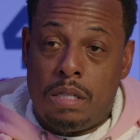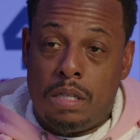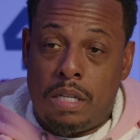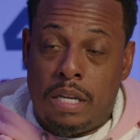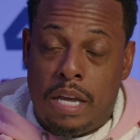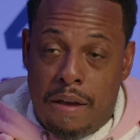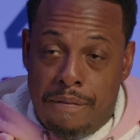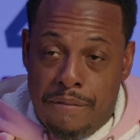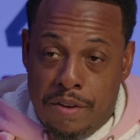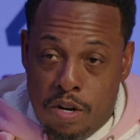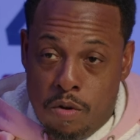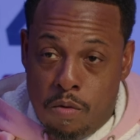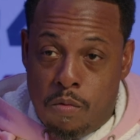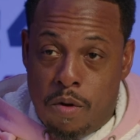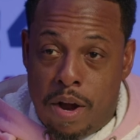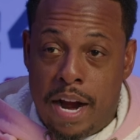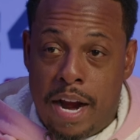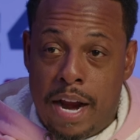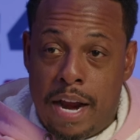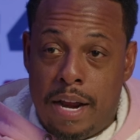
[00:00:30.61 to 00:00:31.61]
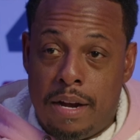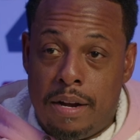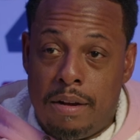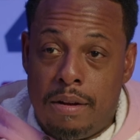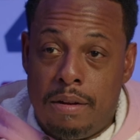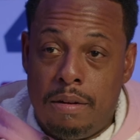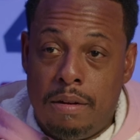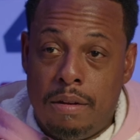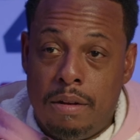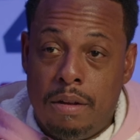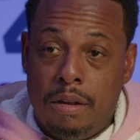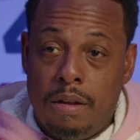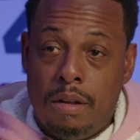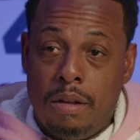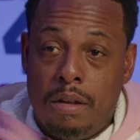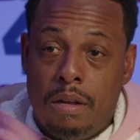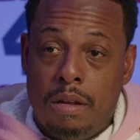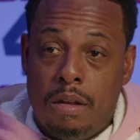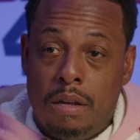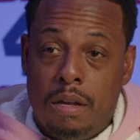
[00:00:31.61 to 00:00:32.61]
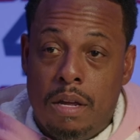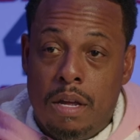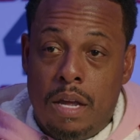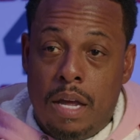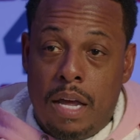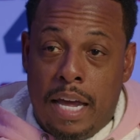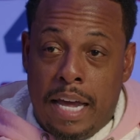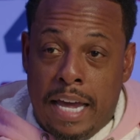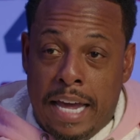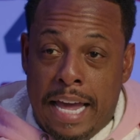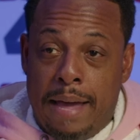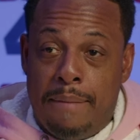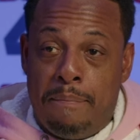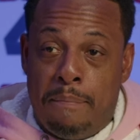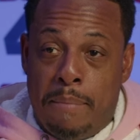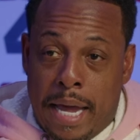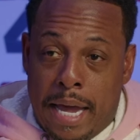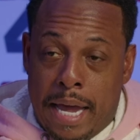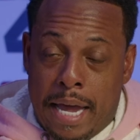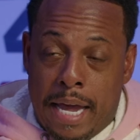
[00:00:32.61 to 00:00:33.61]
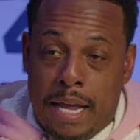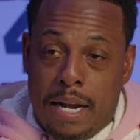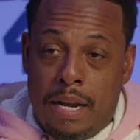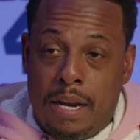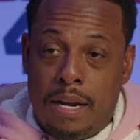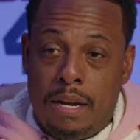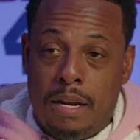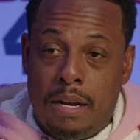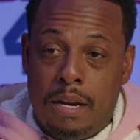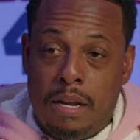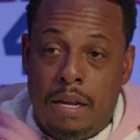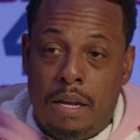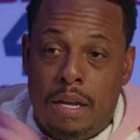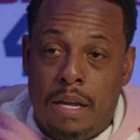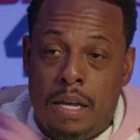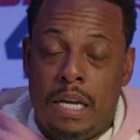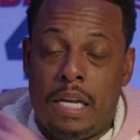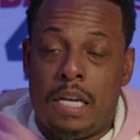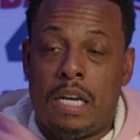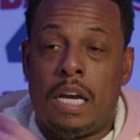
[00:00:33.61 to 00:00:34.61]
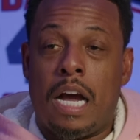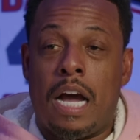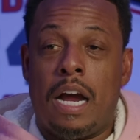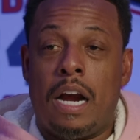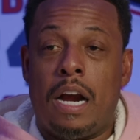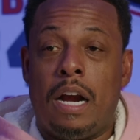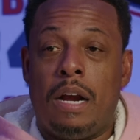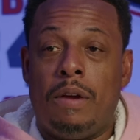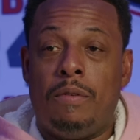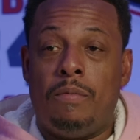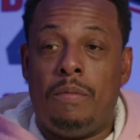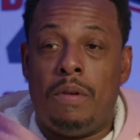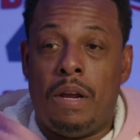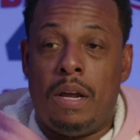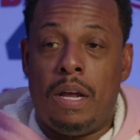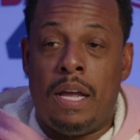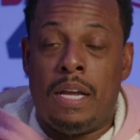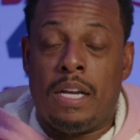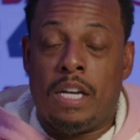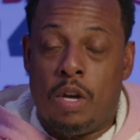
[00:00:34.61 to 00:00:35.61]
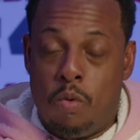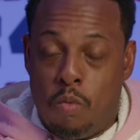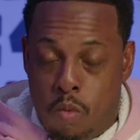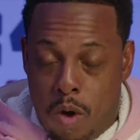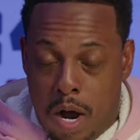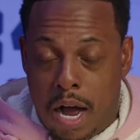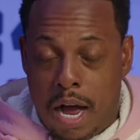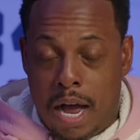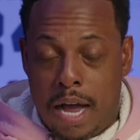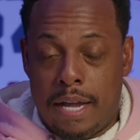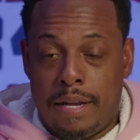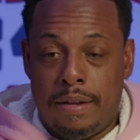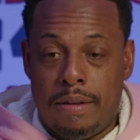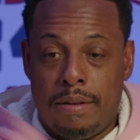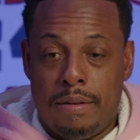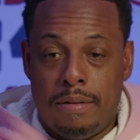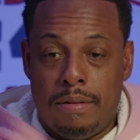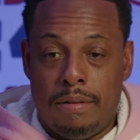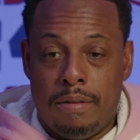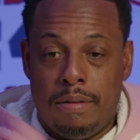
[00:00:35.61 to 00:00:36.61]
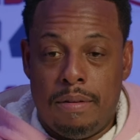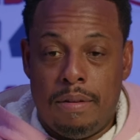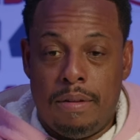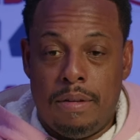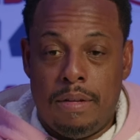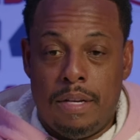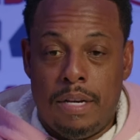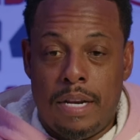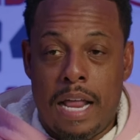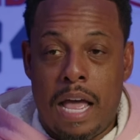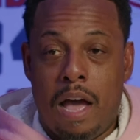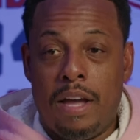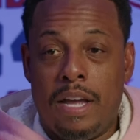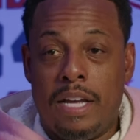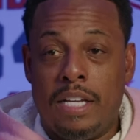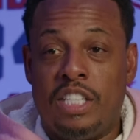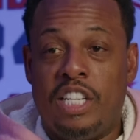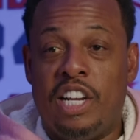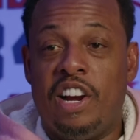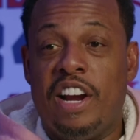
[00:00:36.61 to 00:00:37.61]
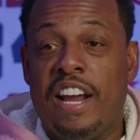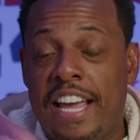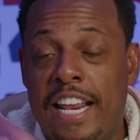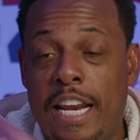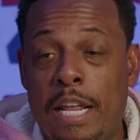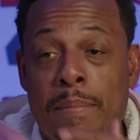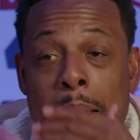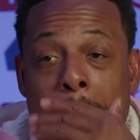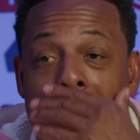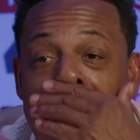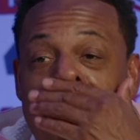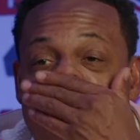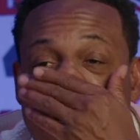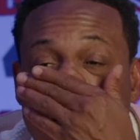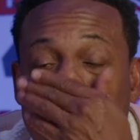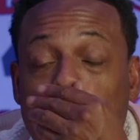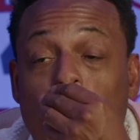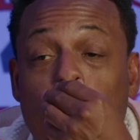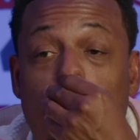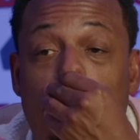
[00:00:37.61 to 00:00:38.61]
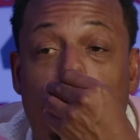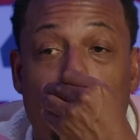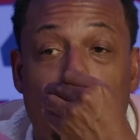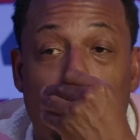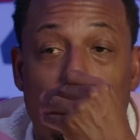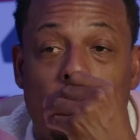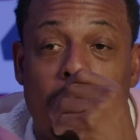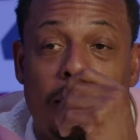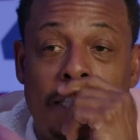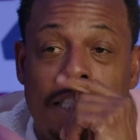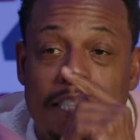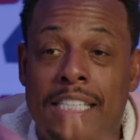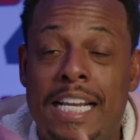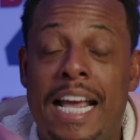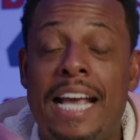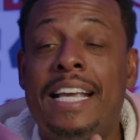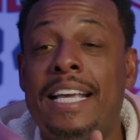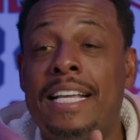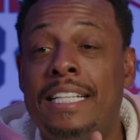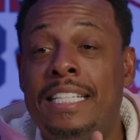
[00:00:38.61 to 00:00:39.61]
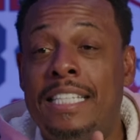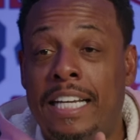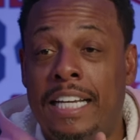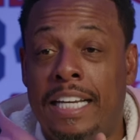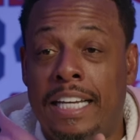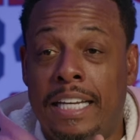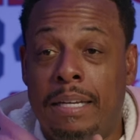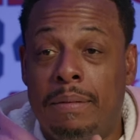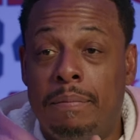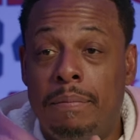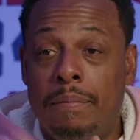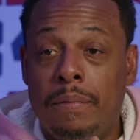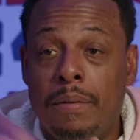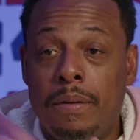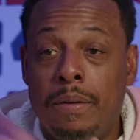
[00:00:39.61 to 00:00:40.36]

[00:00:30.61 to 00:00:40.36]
Kevin Durant, Ant-Man, and Kawhi. Now, is there anybody that you would put on the second team